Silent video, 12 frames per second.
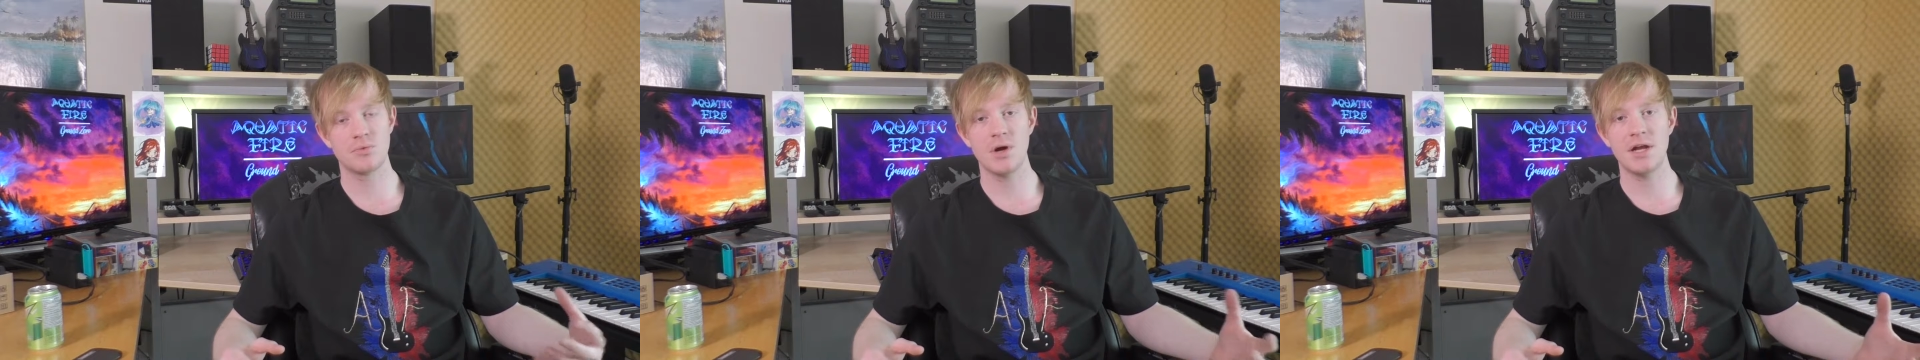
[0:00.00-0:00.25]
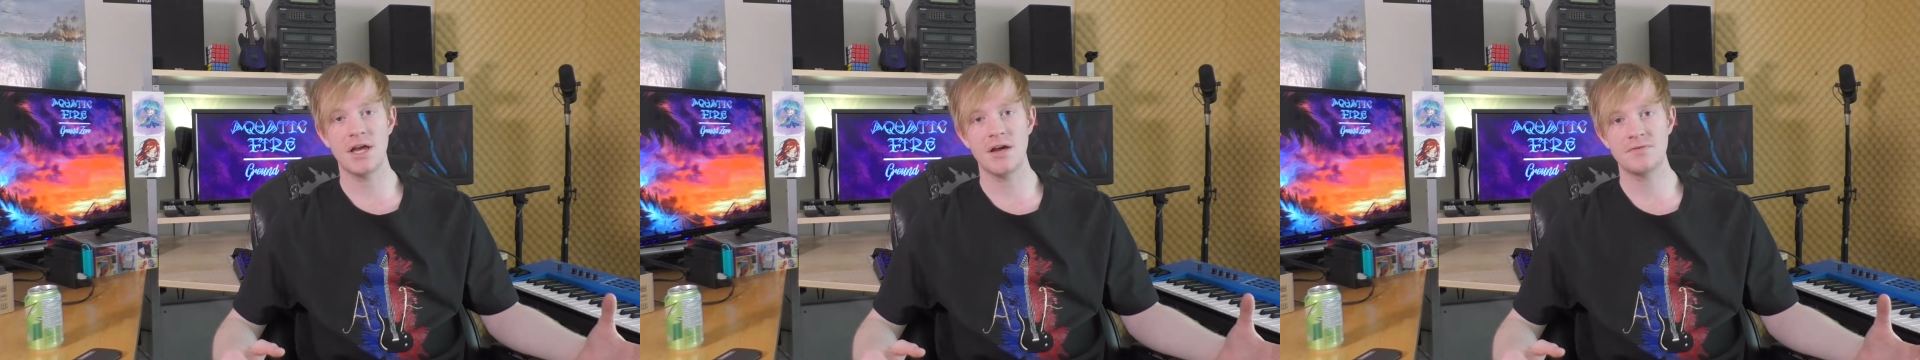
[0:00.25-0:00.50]

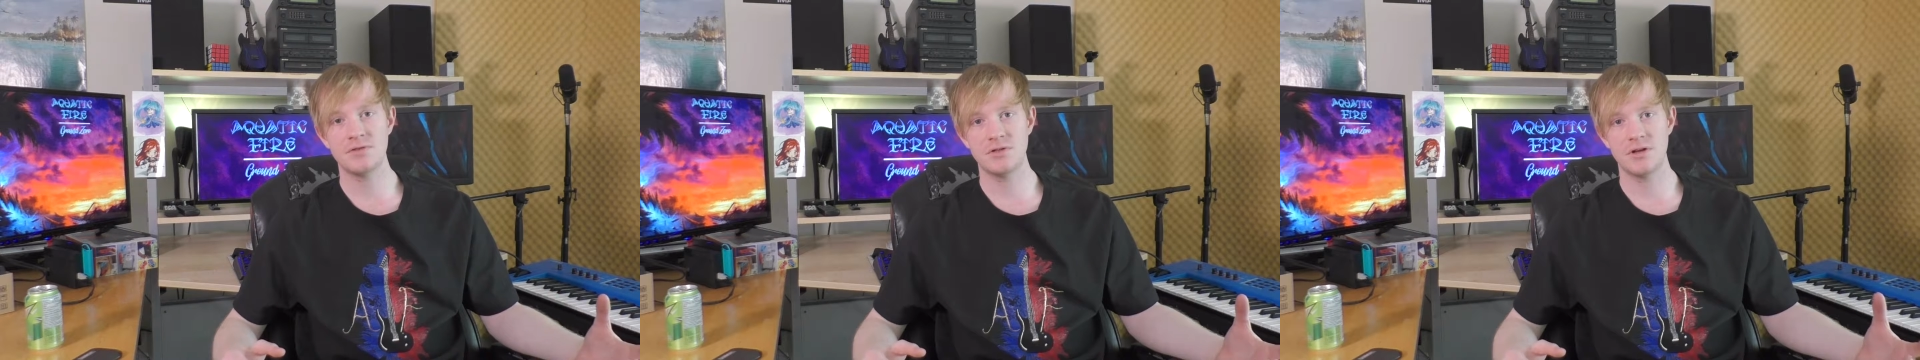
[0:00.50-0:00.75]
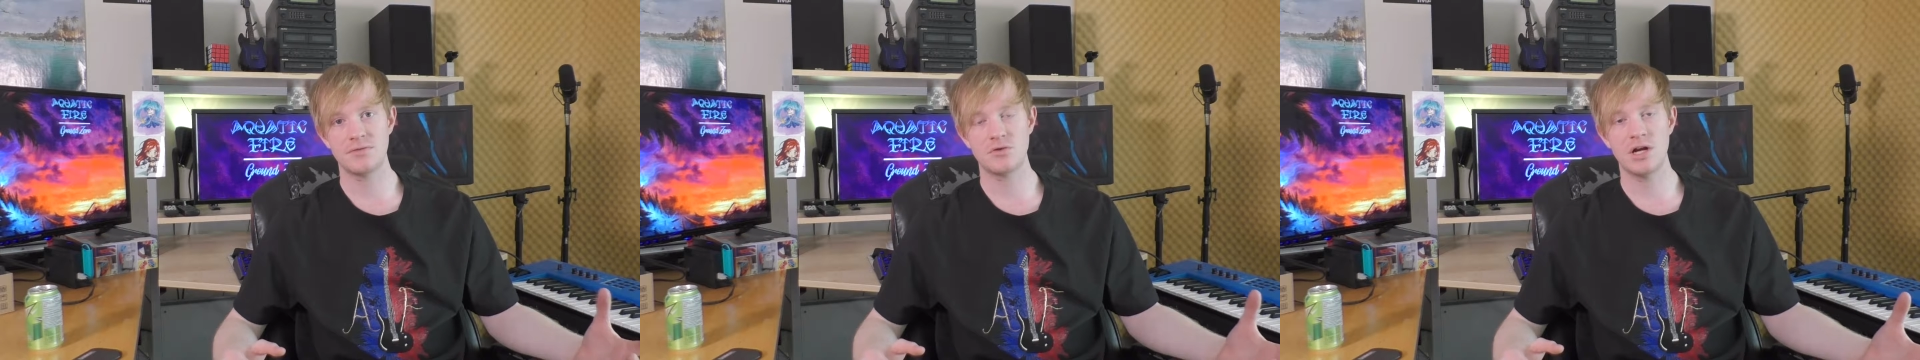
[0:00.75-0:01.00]
right
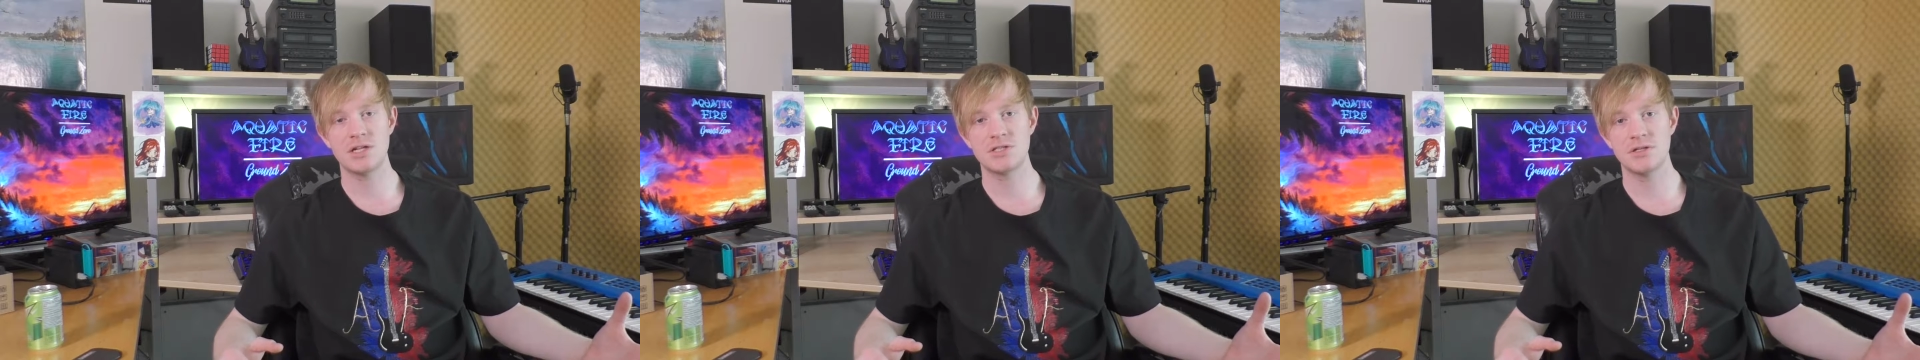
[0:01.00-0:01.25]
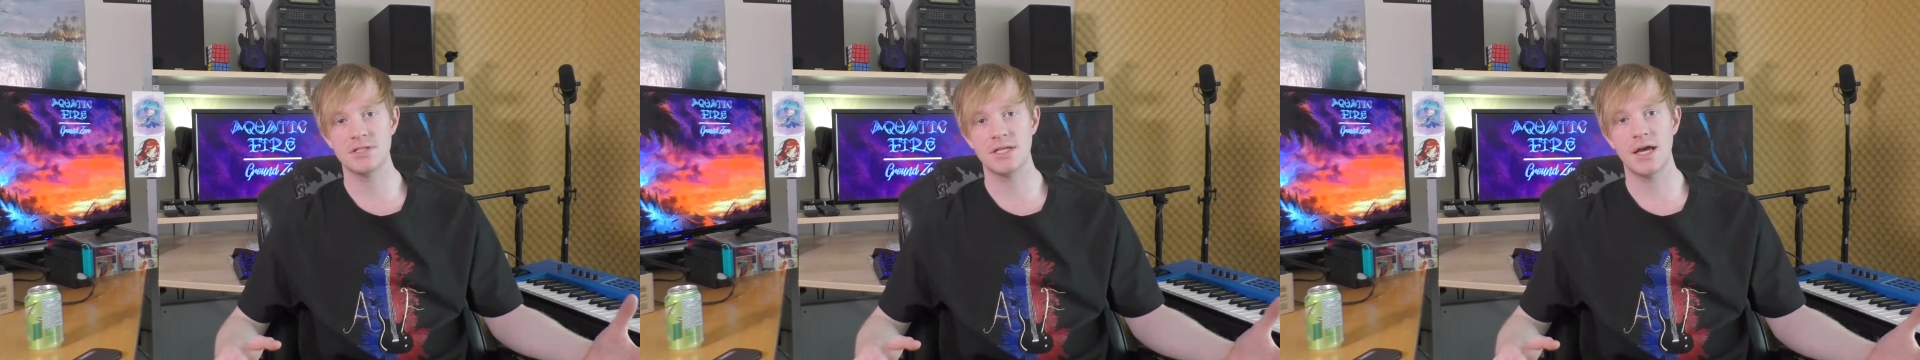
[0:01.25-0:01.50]
after I've
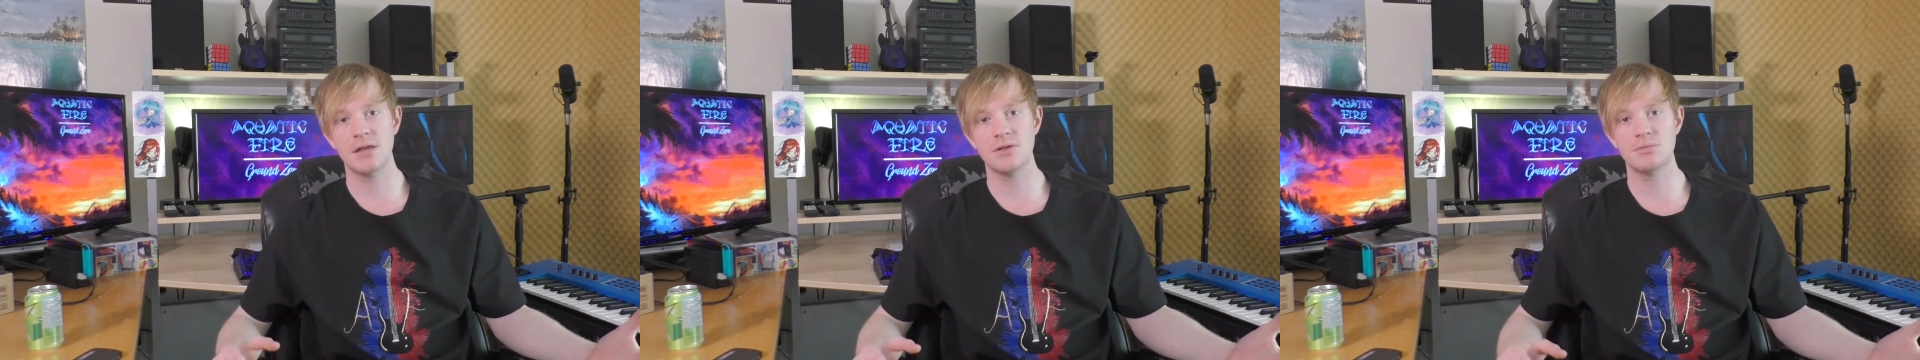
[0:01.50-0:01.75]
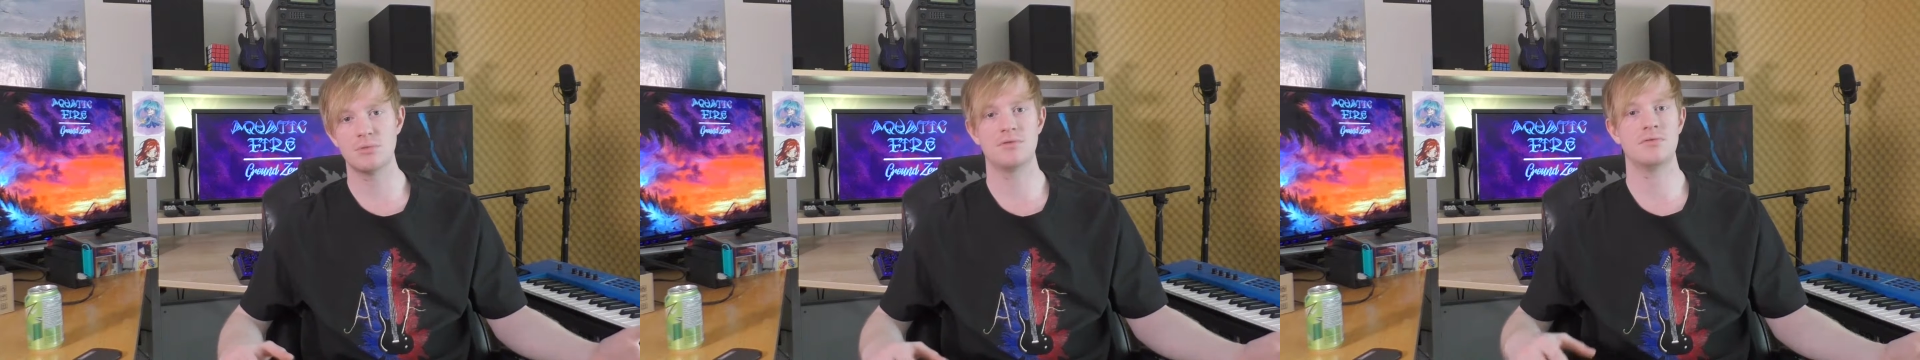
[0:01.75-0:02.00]
crashed on the
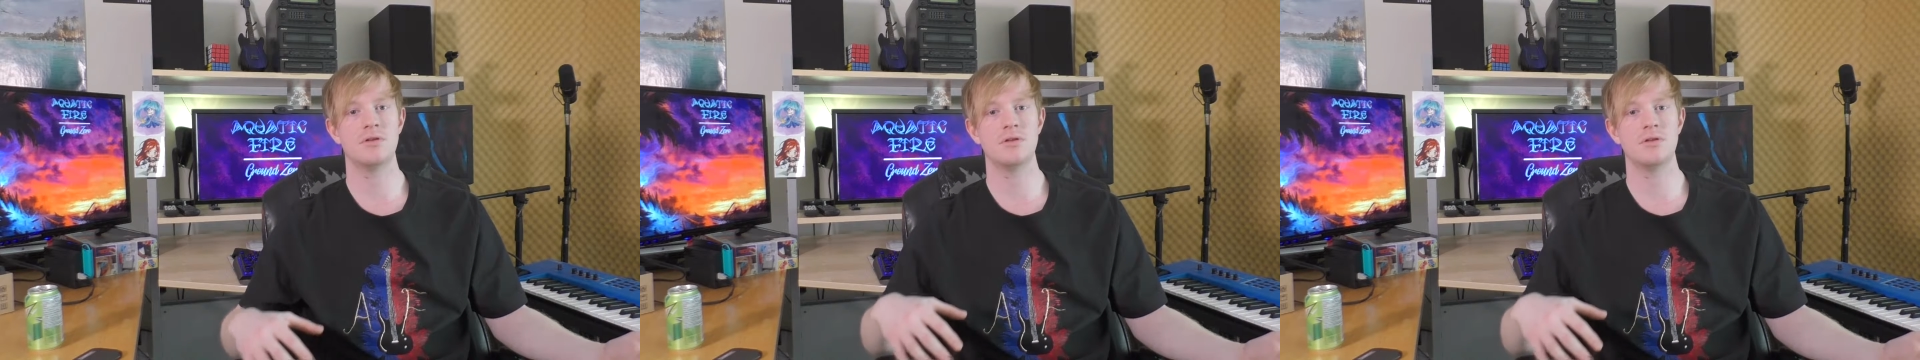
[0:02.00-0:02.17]
island.